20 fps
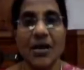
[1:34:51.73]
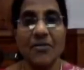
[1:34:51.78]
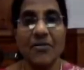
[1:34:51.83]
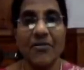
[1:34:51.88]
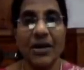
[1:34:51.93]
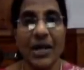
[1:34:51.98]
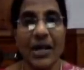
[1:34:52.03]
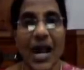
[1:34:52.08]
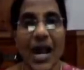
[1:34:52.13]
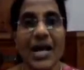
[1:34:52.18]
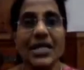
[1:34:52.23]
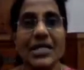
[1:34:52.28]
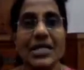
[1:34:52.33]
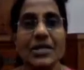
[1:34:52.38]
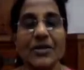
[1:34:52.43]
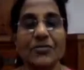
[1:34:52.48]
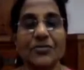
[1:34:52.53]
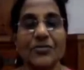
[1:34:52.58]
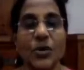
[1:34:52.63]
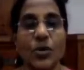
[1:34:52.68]
variety
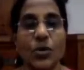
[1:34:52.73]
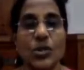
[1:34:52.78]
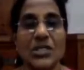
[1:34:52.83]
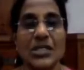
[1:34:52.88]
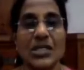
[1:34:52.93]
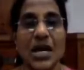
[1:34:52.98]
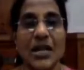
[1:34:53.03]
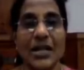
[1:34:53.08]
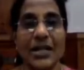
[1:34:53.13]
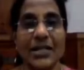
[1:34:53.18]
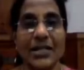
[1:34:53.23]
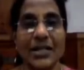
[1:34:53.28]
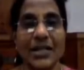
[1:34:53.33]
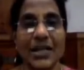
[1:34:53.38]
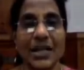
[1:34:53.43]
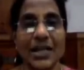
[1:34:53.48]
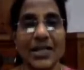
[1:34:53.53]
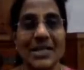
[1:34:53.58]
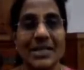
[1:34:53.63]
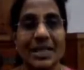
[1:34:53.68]
of goods are
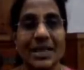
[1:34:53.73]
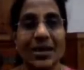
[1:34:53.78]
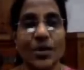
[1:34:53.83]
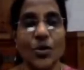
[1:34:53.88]
increasing.